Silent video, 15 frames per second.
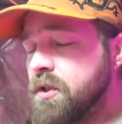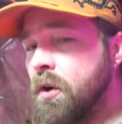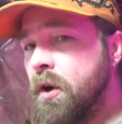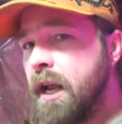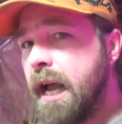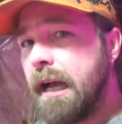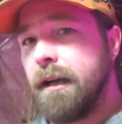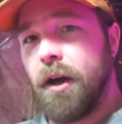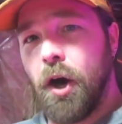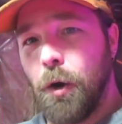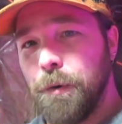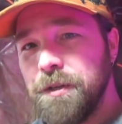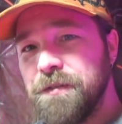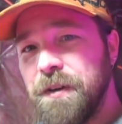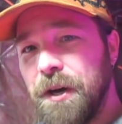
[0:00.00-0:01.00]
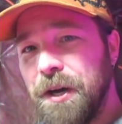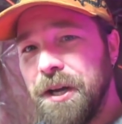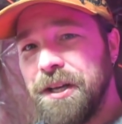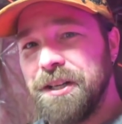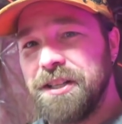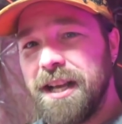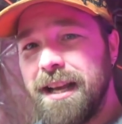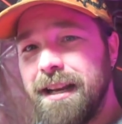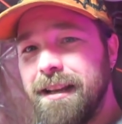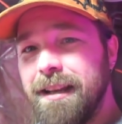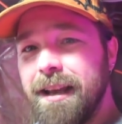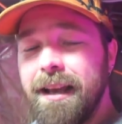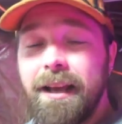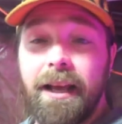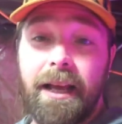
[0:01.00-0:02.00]
so yeah, always very
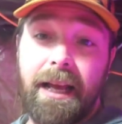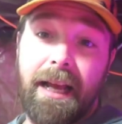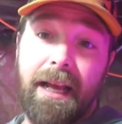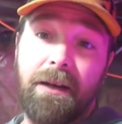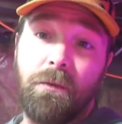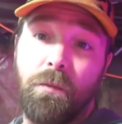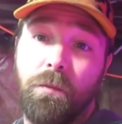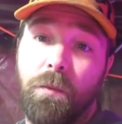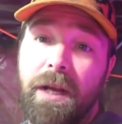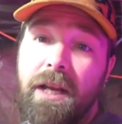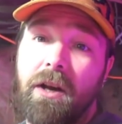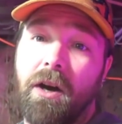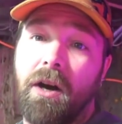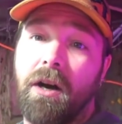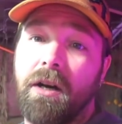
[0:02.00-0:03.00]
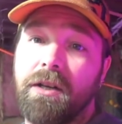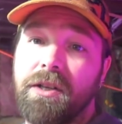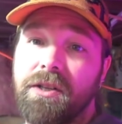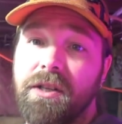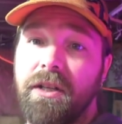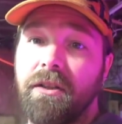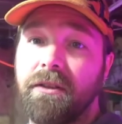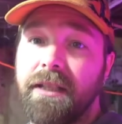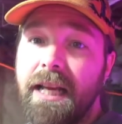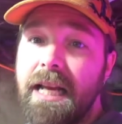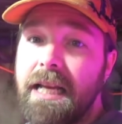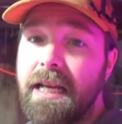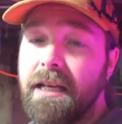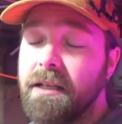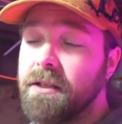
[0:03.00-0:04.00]
entertaining. And we are still
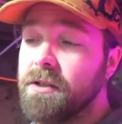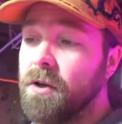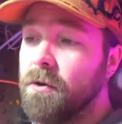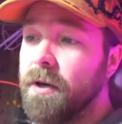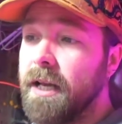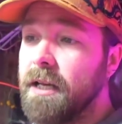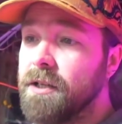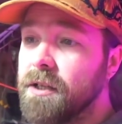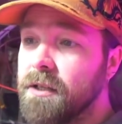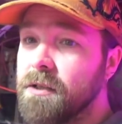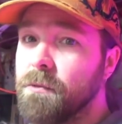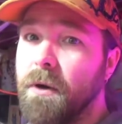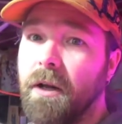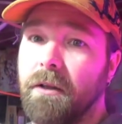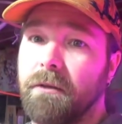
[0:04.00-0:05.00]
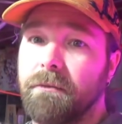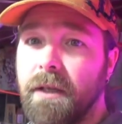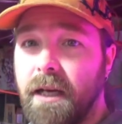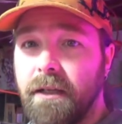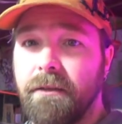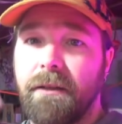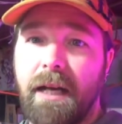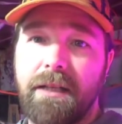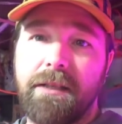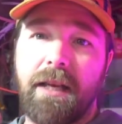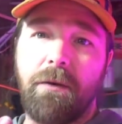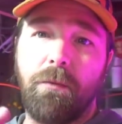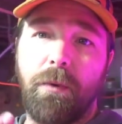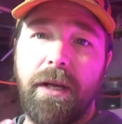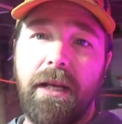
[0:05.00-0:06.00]
taking donations. Well, I, I
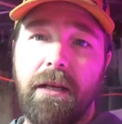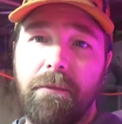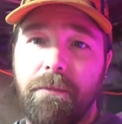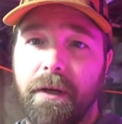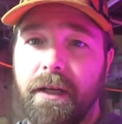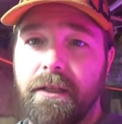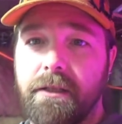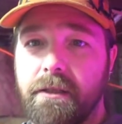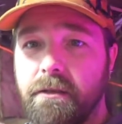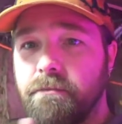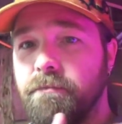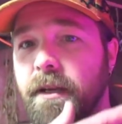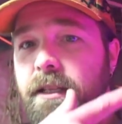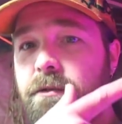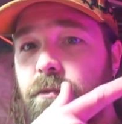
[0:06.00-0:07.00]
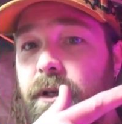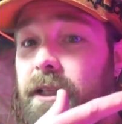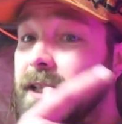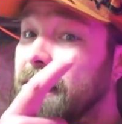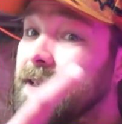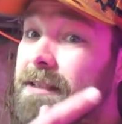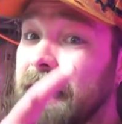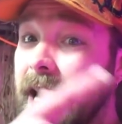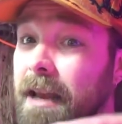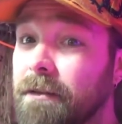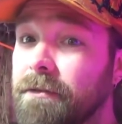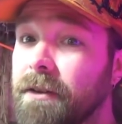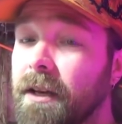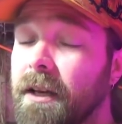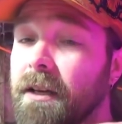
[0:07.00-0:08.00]
say we, but it's it's really it's
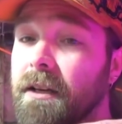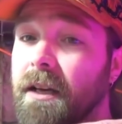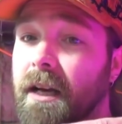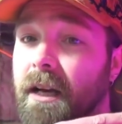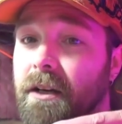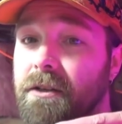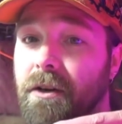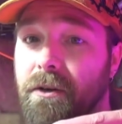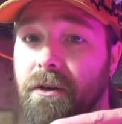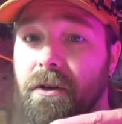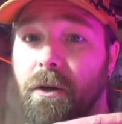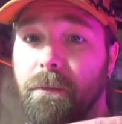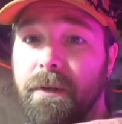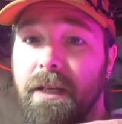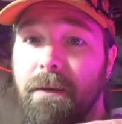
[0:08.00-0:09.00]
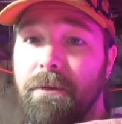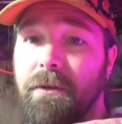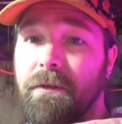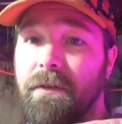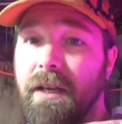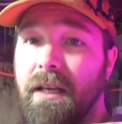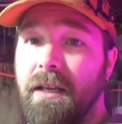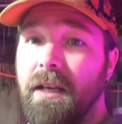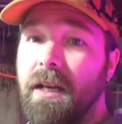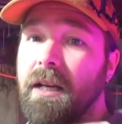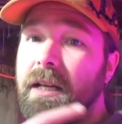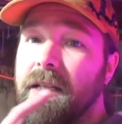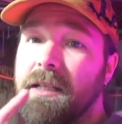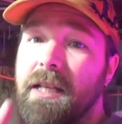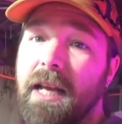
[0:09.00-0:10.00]
Dave, uh, grown at home in WV.
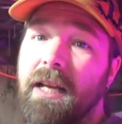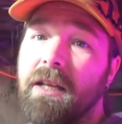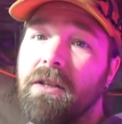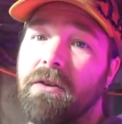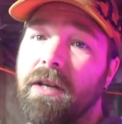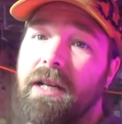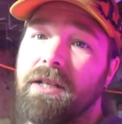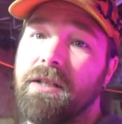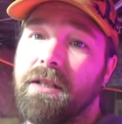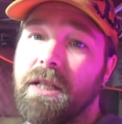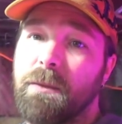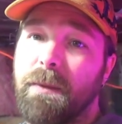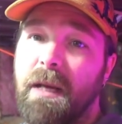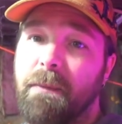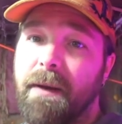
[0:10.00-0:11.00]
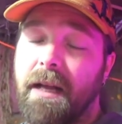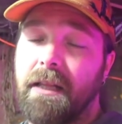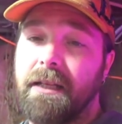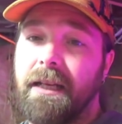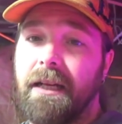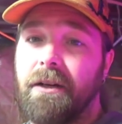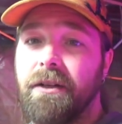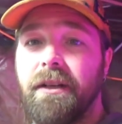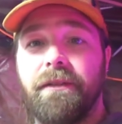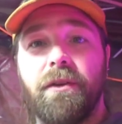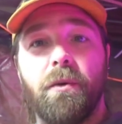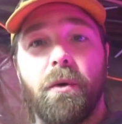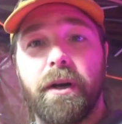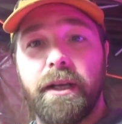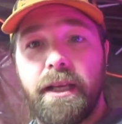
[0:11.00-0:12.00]
He's taking donations in his PayPal account. If
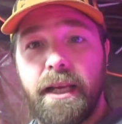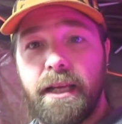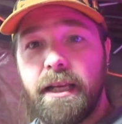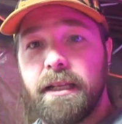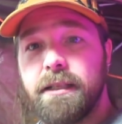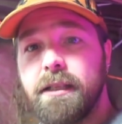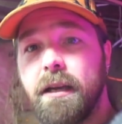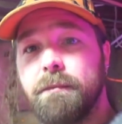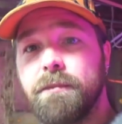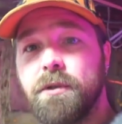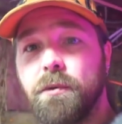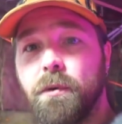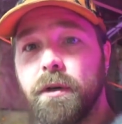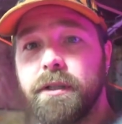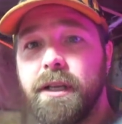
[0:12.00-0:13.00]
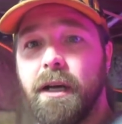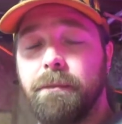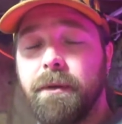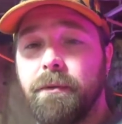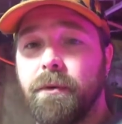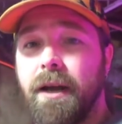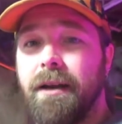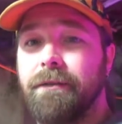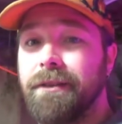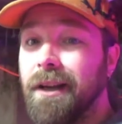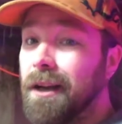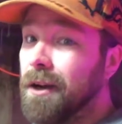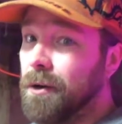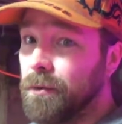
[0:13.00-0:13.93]
you want to kick in something towards helping Rev